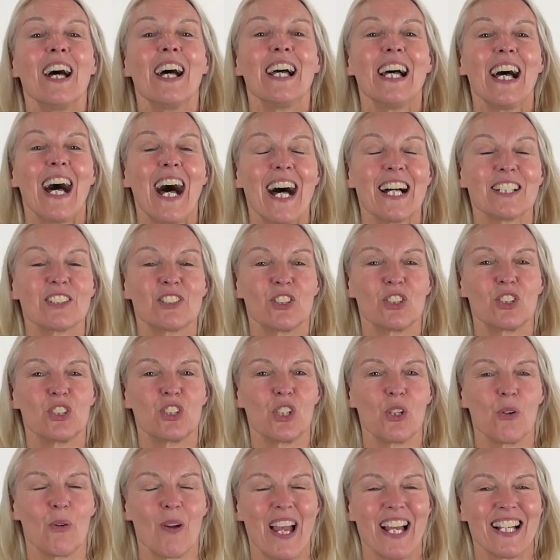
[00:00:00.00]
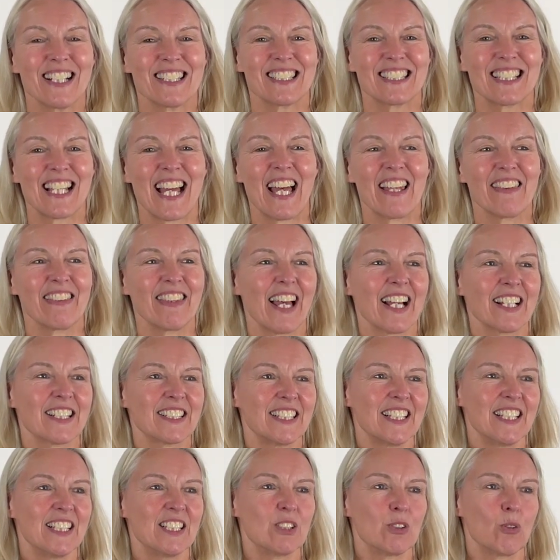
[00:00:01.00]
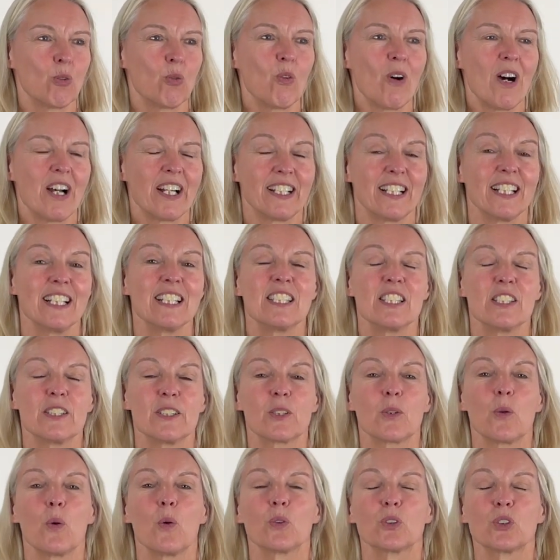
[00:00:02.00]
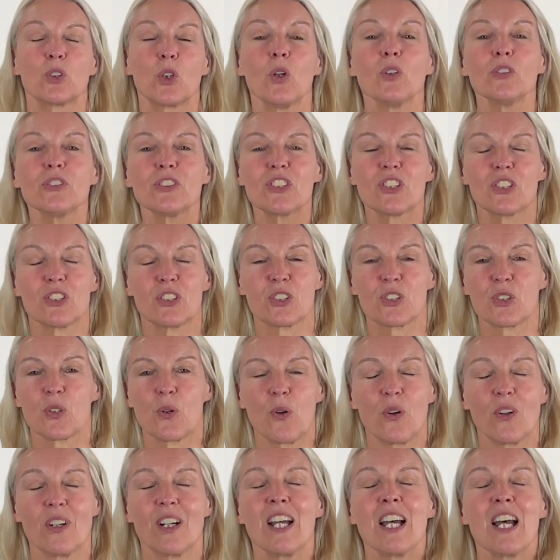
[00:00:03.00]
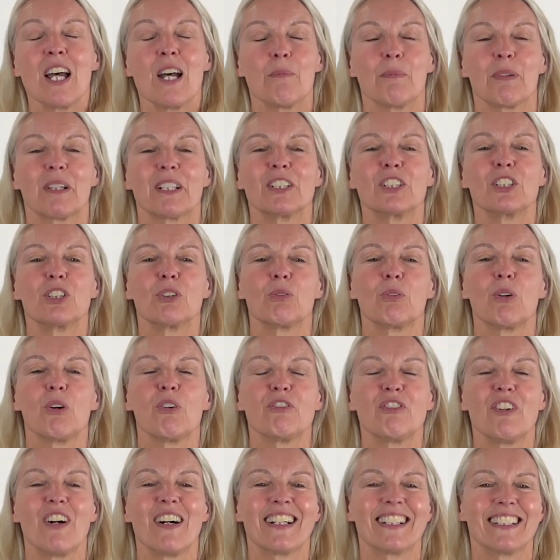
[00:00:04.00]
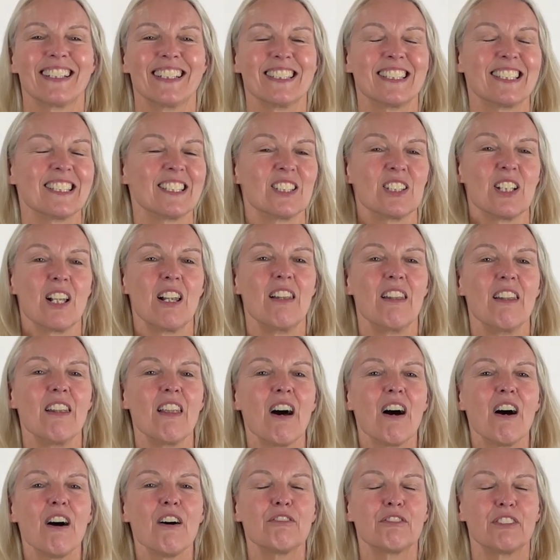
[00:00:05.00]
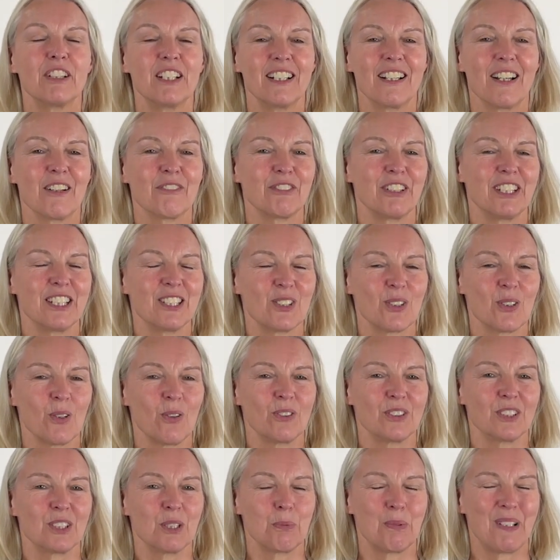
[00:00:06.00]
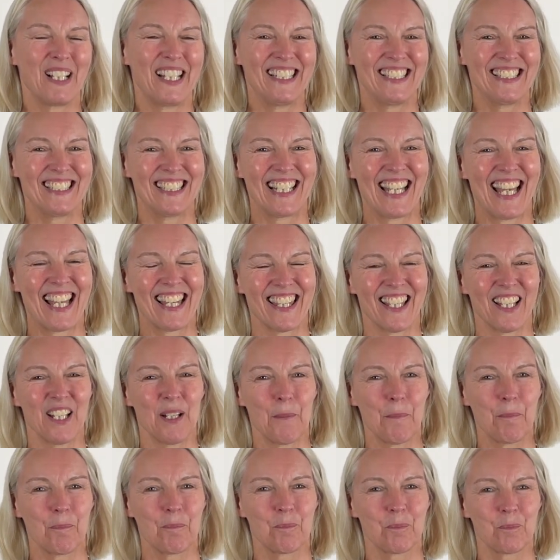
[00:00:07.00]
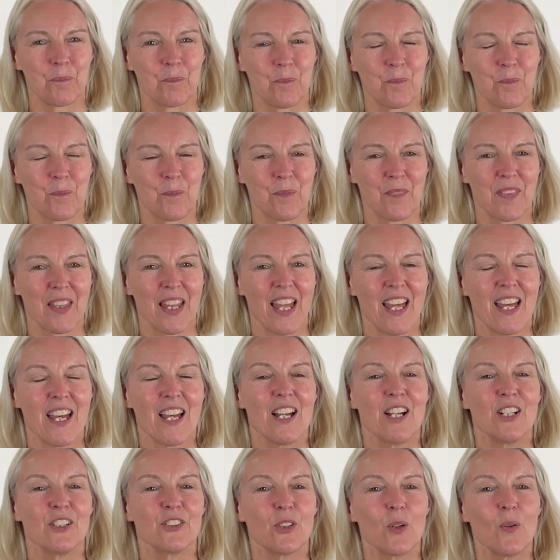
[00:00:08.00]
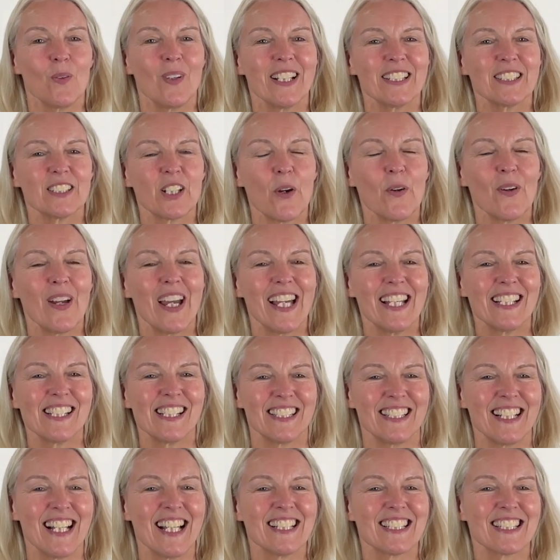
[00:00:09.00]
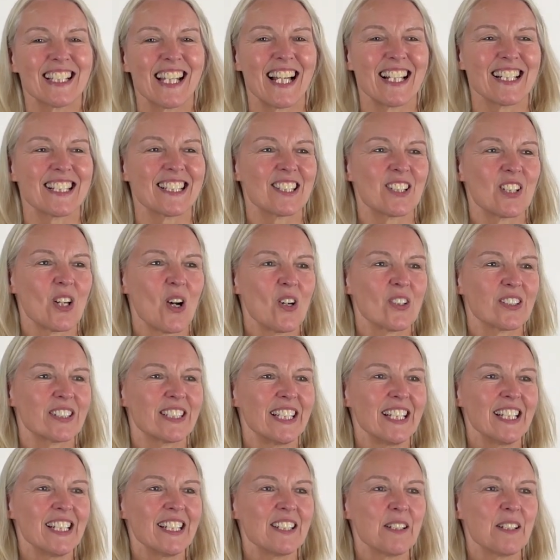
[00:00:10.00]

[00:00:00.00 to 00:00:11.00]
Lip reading: as a duet, and that is why this is called concert song, because you will find this is a lovely song to play together. So let's go ahead and let's get started.